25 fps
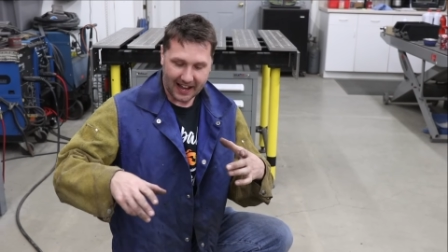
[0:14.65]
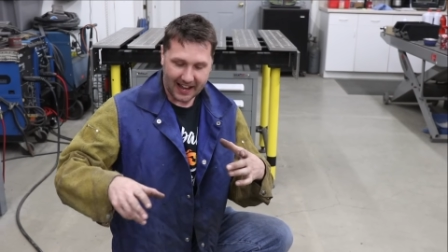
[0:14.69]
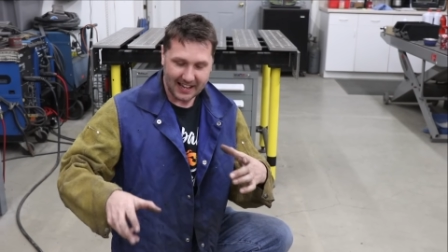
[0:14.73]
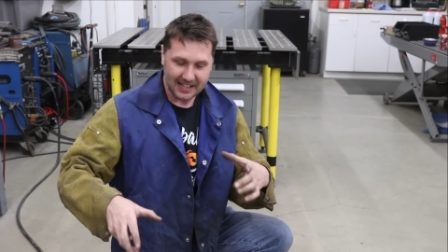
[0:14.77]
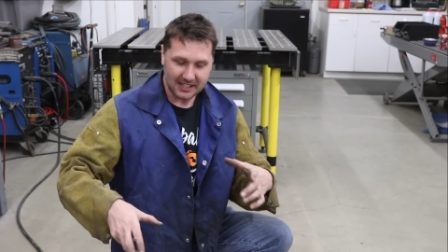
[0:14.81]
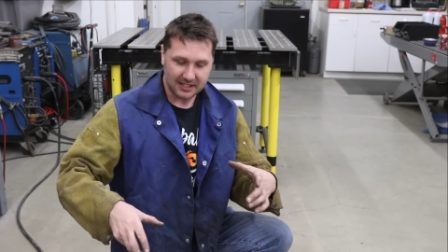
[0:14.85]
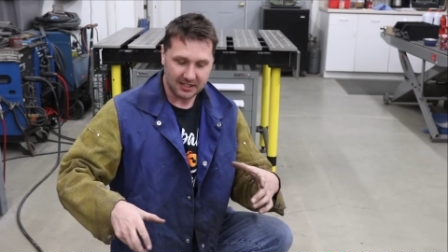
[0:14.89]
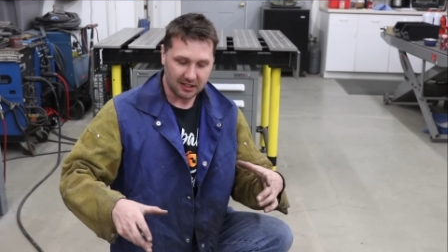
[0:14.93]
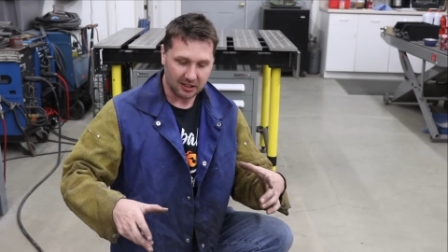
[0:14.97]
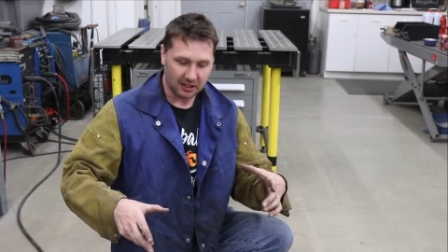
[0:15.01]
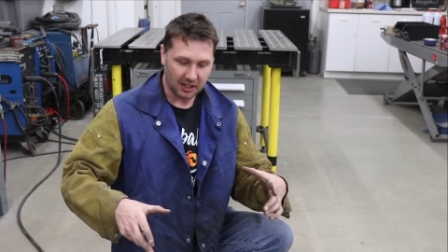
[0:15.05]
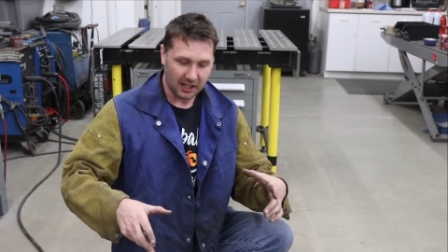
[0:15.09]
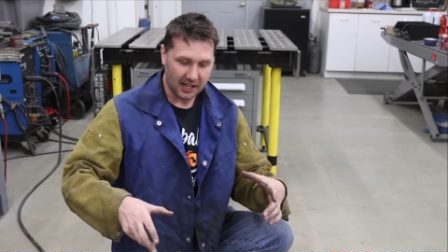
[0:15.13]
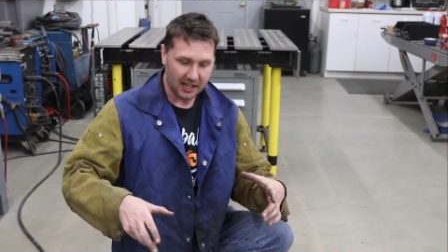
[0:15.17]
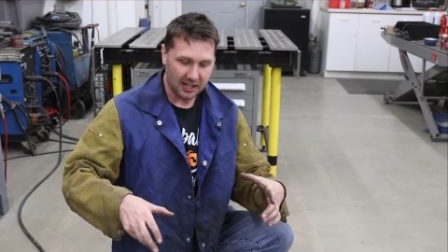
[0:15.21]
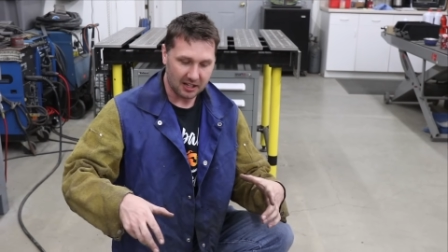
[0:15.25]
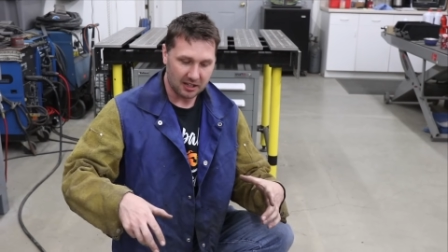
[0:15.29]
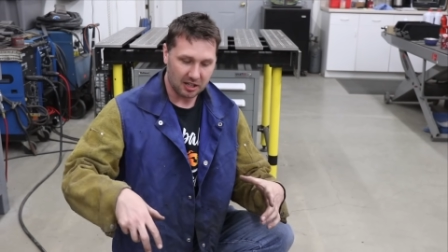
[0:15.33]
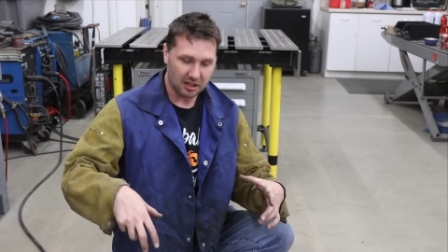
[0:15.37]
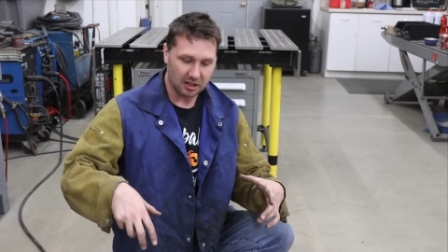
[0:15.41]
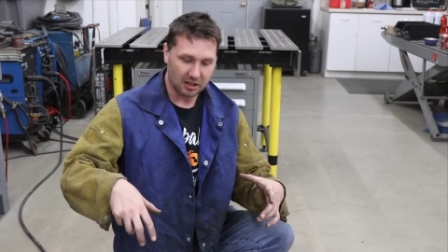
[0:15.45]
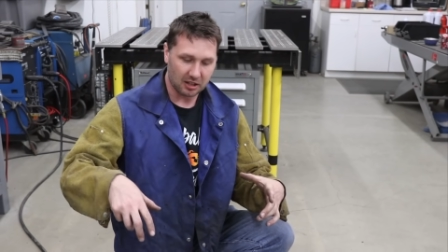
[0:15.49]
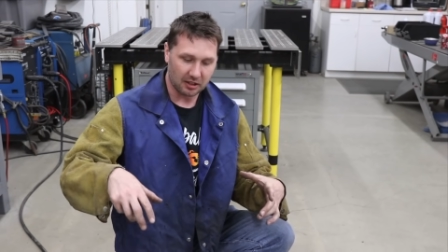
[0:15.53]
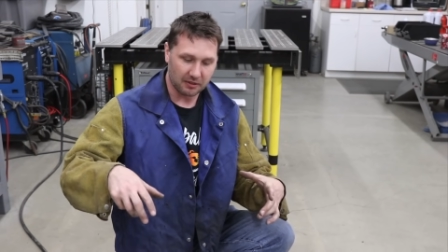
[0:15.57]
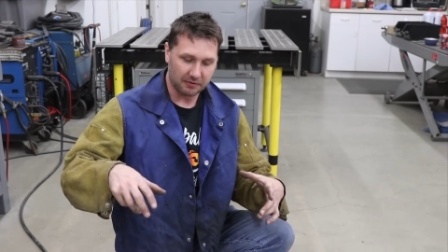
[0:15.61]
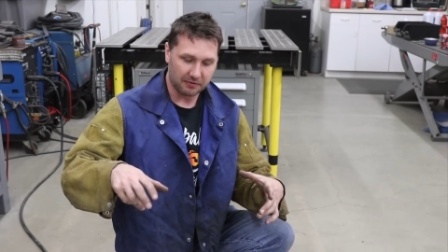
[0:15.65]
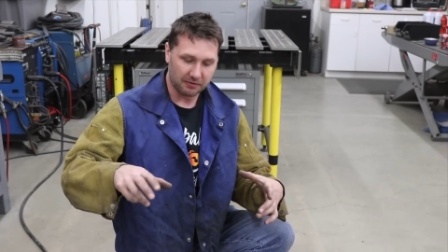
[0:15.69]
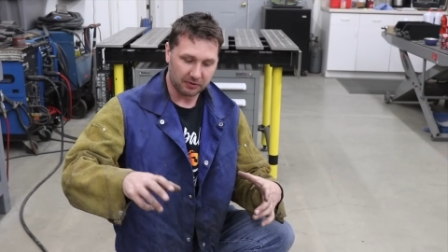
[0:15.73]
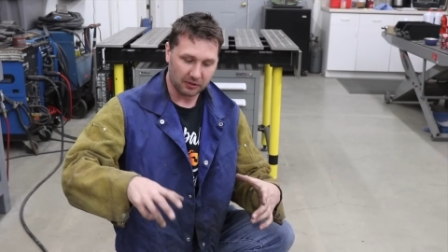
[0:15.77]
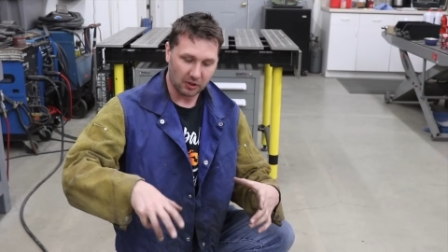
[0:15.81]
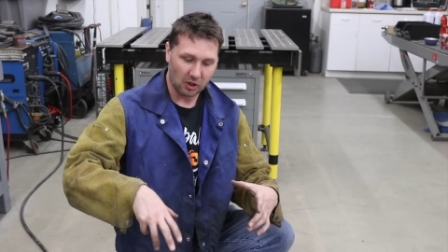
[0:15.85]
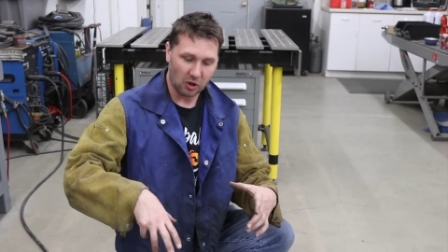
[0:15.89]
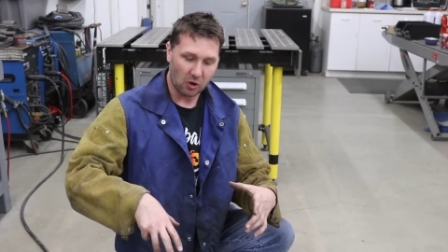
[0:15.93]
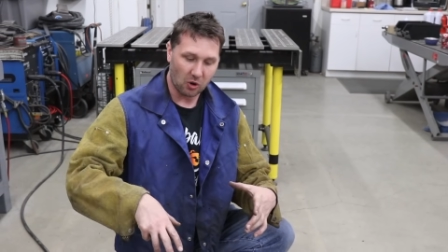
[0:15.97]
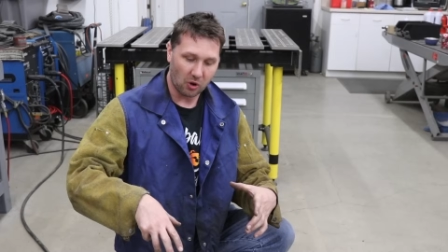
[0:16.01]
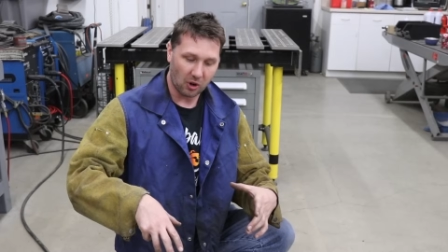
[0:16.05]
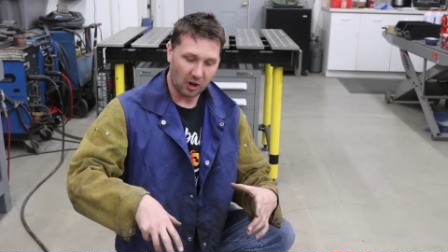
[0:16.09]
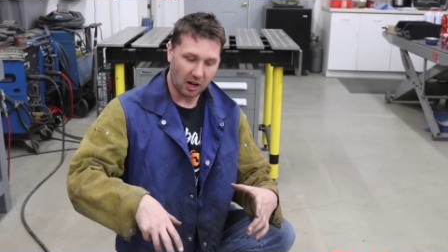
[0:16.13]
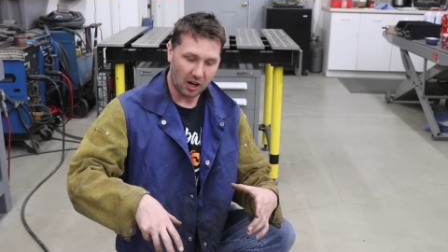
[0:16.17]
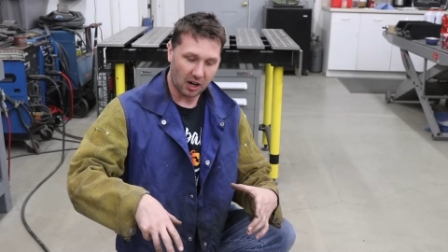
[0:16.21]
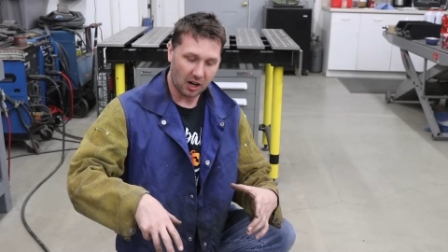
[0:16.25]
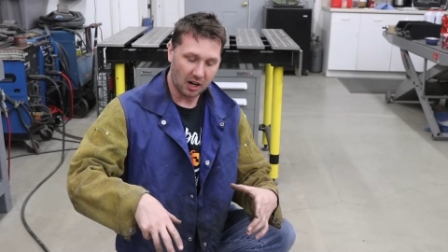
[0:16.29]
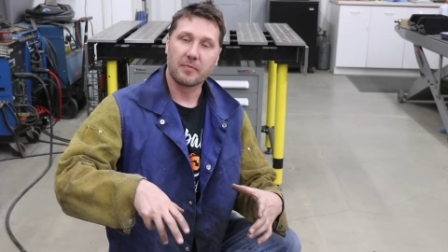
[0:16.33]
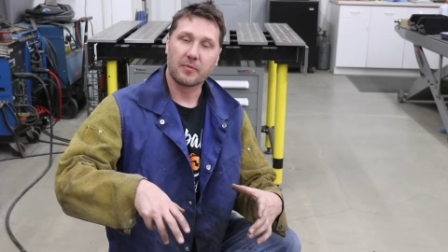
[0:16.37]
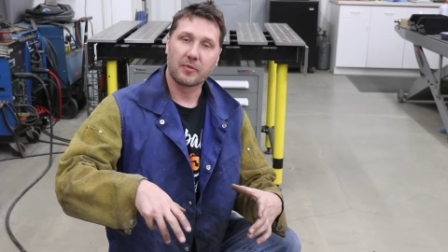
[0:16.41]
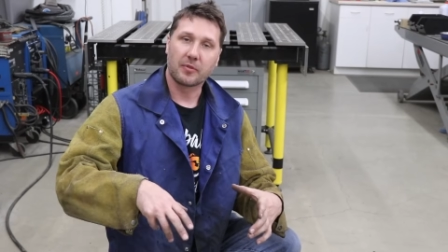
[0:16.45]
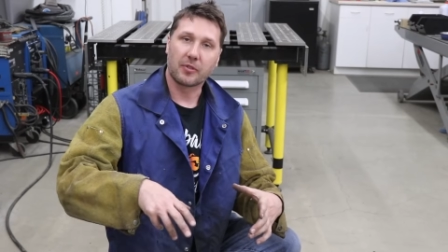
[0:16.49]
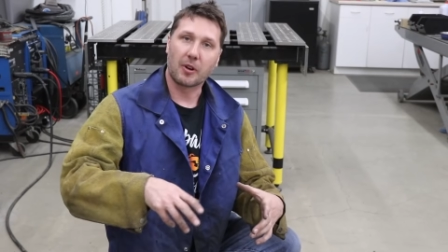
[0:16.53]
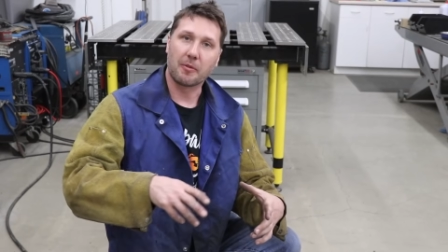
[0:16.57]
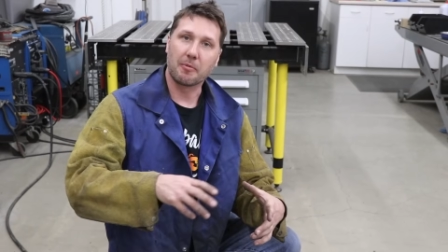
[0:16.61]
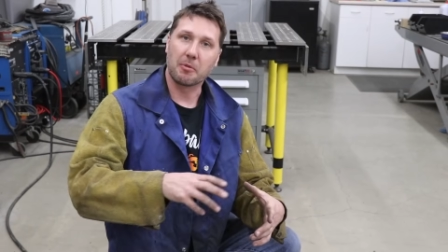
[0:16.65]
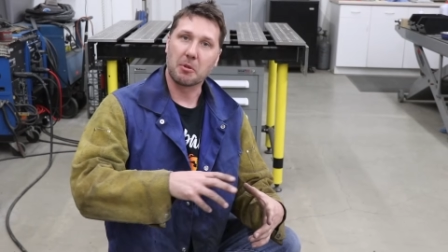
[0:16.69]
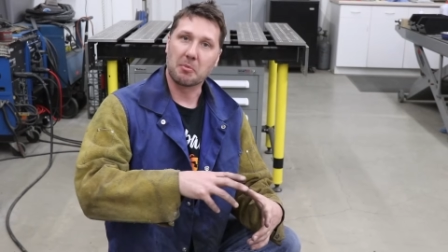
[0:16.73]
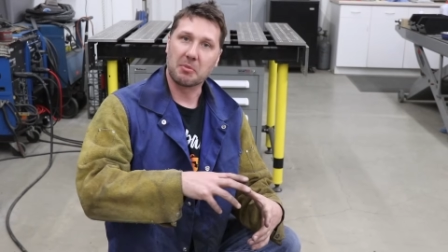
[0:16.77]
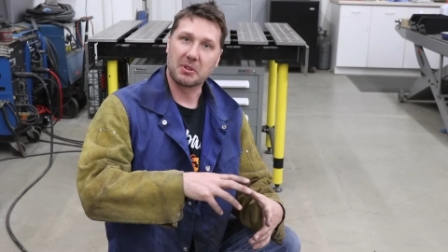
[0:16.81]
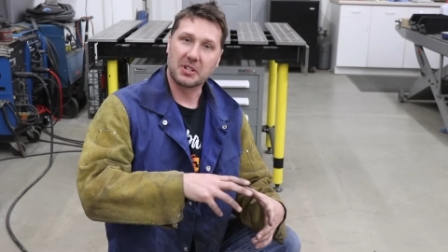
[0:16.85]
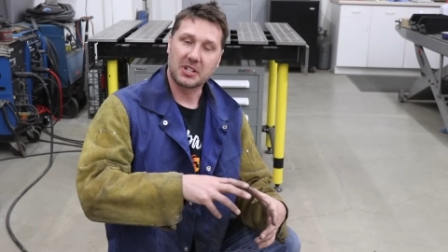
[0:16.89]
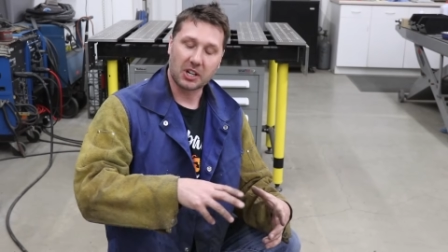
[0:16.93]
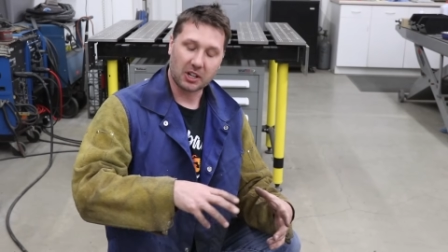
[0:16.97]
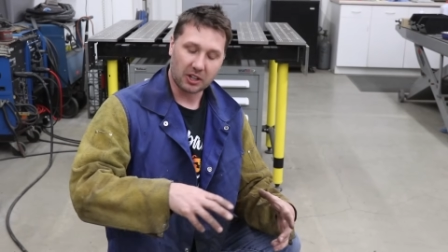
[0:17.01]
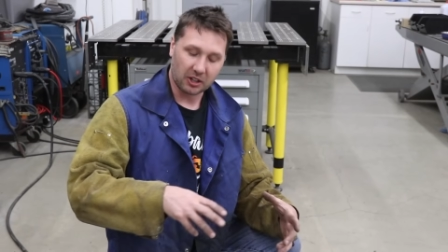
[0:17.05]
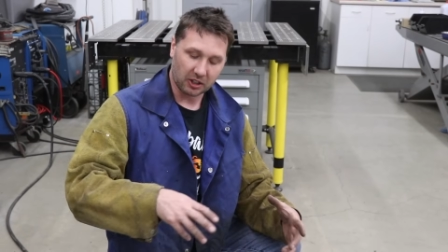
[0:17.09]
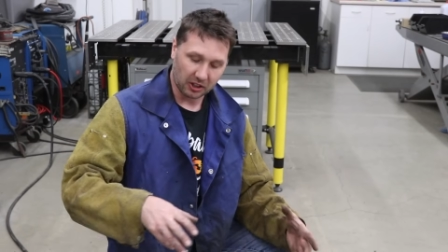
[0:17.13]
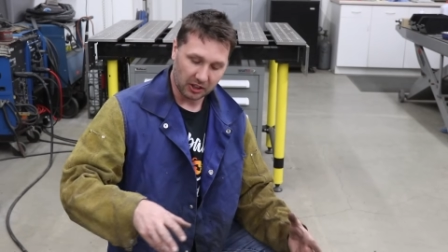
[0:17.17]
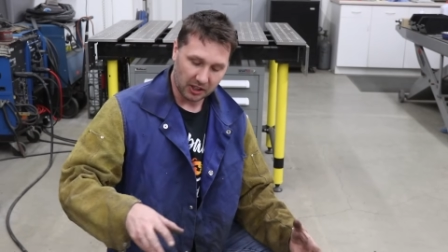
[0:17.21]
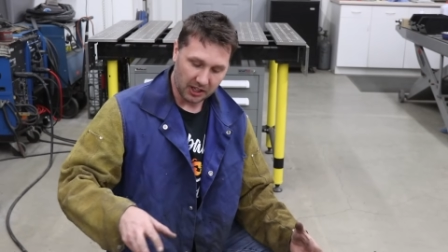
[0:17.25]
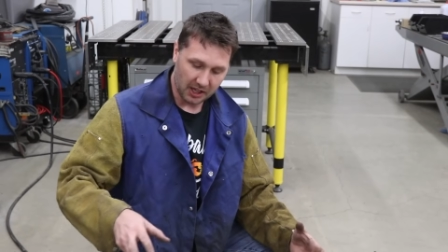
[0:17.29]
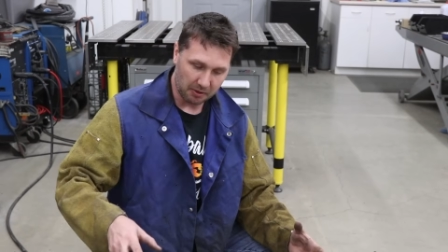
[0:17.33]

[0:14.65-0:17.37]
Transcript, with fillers: isolate the floor from the material,